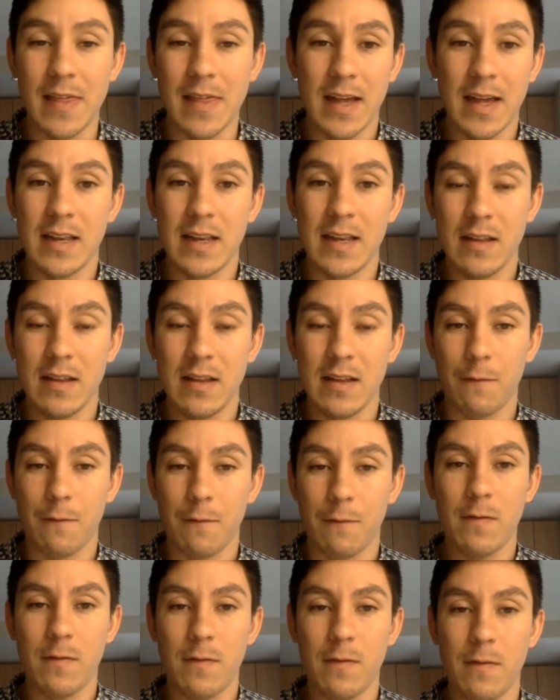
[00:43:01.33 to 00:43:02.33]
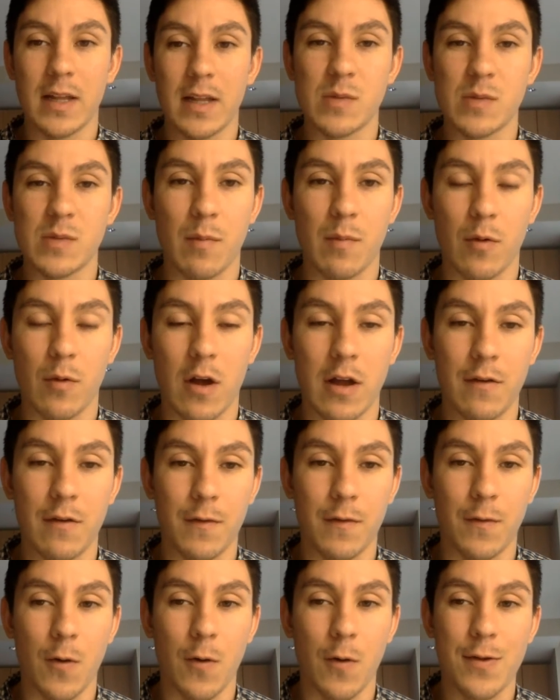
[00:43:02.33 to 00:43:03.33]
And then the fifth one that's been
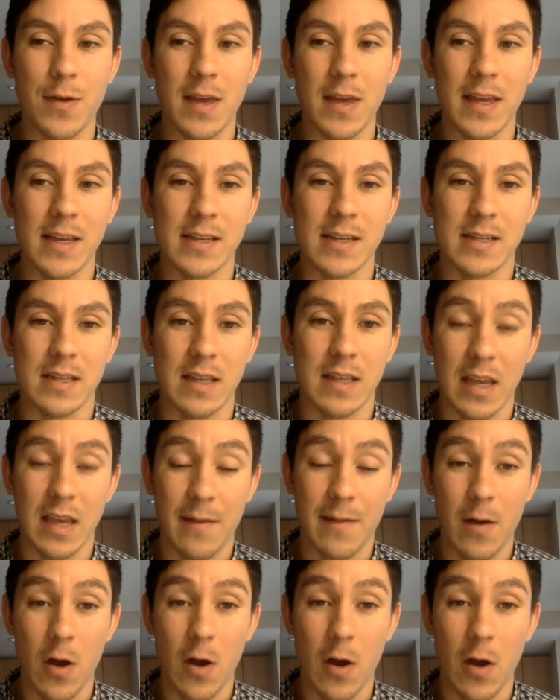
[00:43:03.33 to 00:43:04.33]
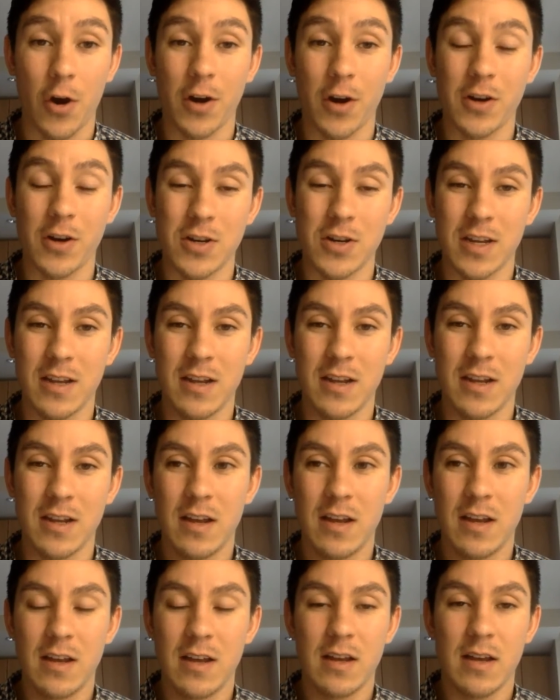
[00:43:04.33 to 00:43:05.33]
brought forth is the arced
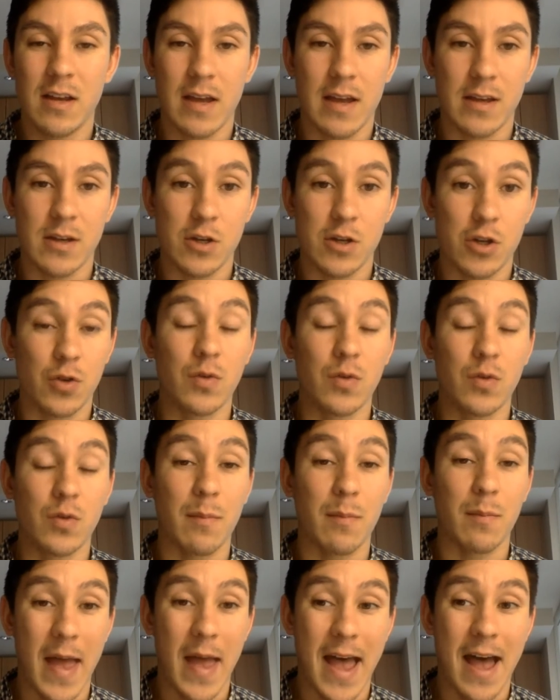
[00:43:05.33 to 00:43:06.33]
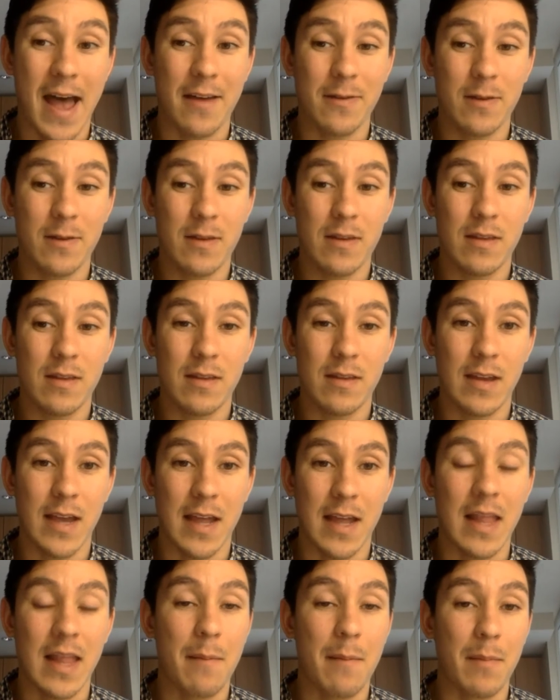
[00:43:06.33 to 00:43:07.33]
shooting path.
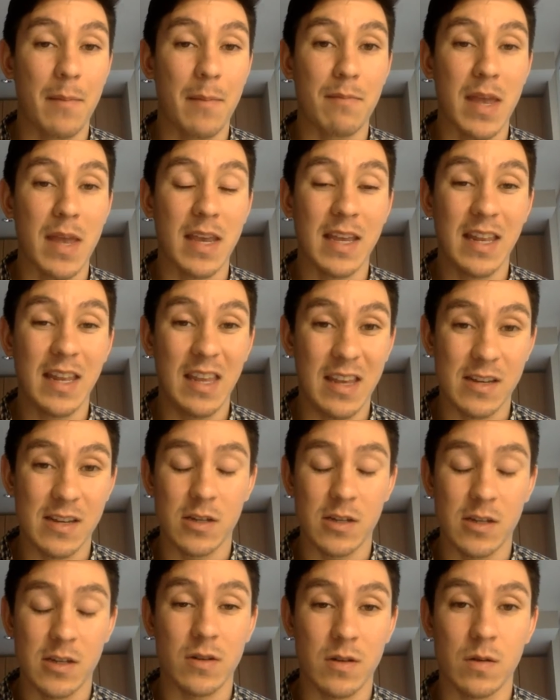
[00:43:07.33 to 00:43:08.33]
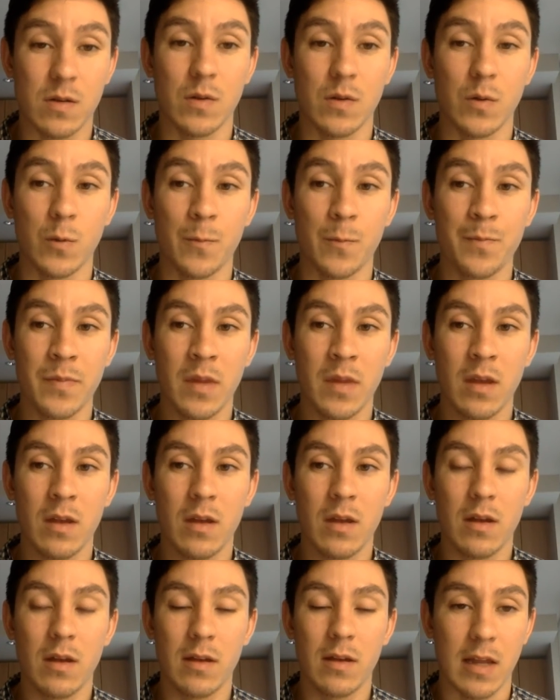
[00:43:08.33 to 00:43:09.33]
And that might make it easier to
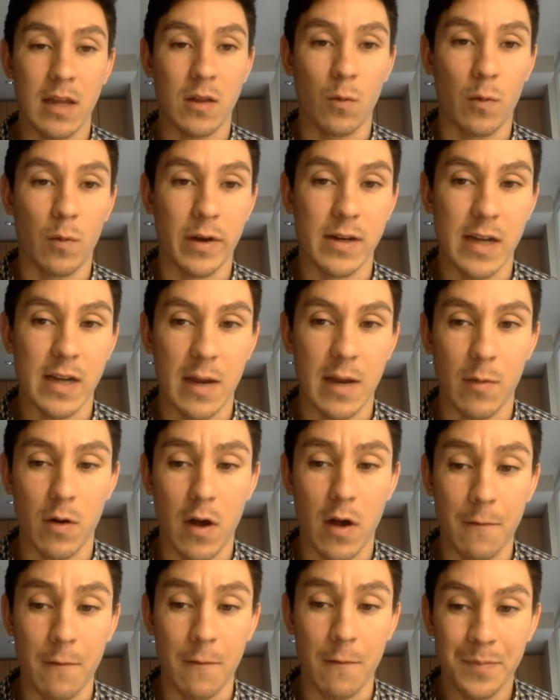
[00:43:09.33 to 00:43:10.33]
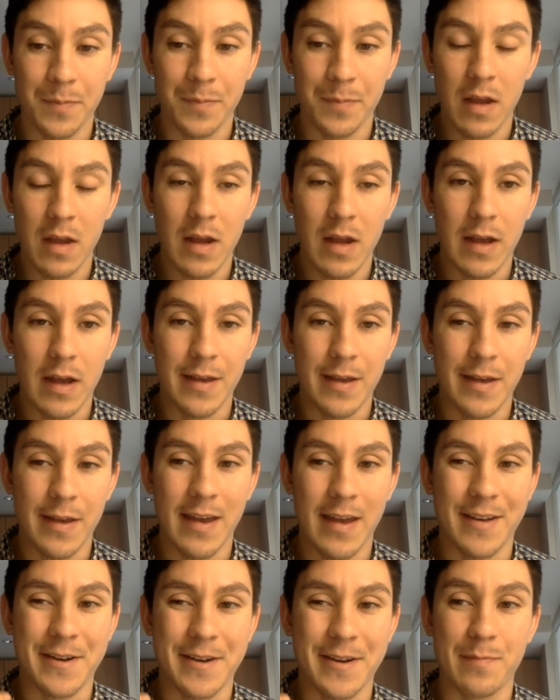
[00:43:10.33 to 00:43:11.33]
get the one timer off.
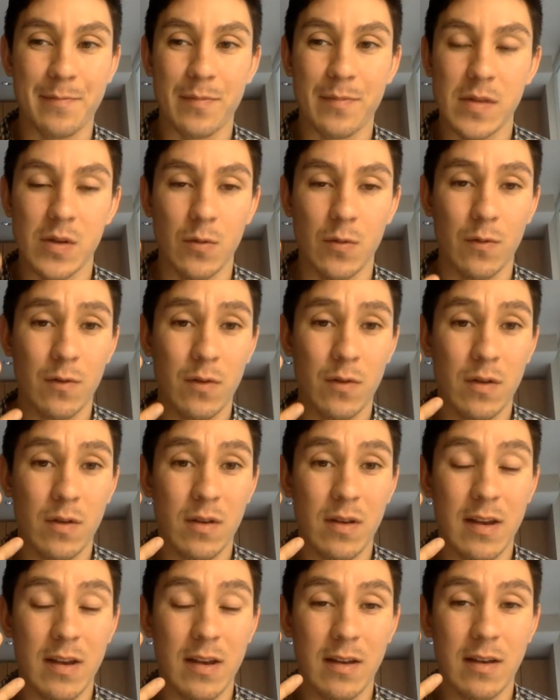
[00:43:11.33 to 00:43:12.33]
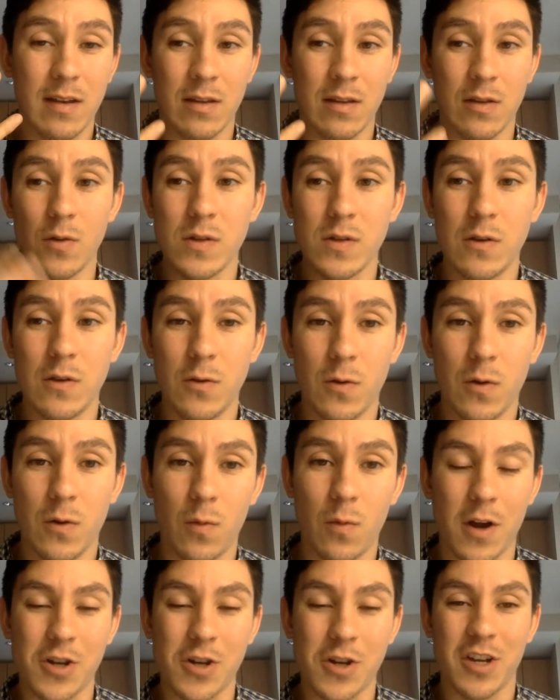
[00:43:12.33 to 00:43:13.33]
Um, so, those of you who
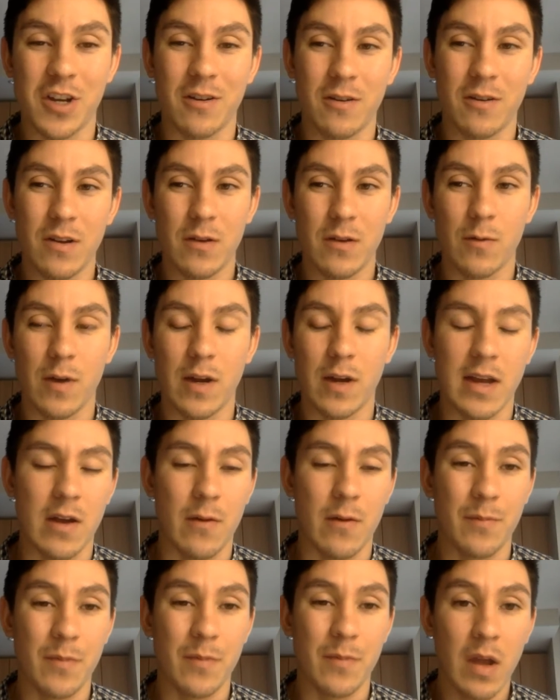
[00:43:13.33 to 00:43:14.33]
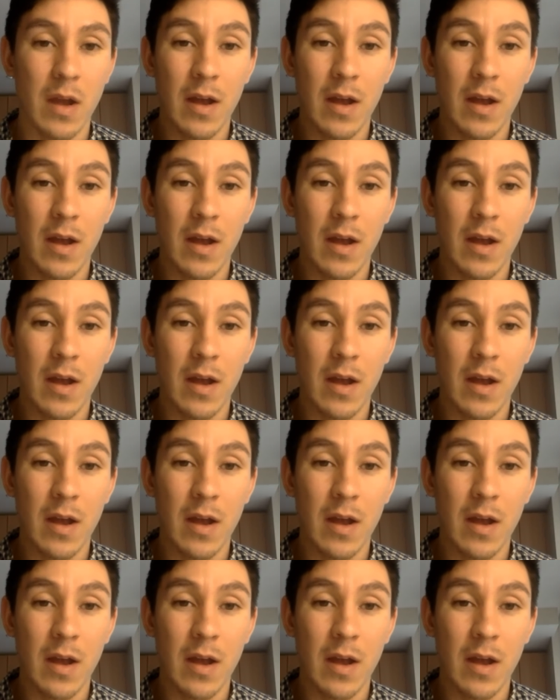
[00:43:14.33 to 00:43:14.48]
are watching right now,